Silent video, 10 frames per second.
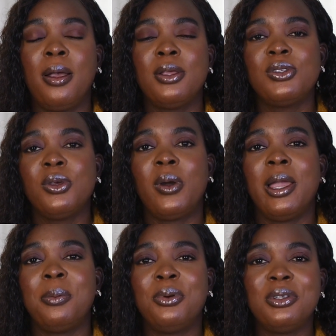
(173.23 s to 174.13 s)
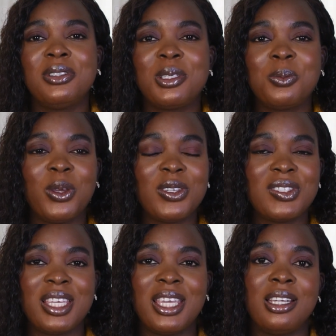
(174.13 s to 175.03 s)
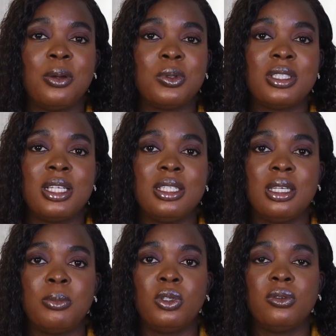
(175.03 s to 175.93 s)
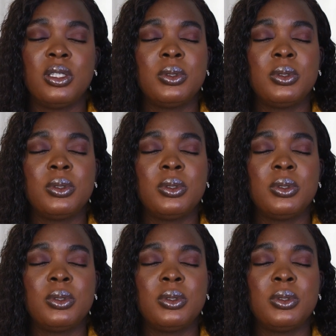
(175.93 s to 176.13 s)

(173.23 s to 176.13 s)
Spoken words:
So I approached this person and I was telling him all of it.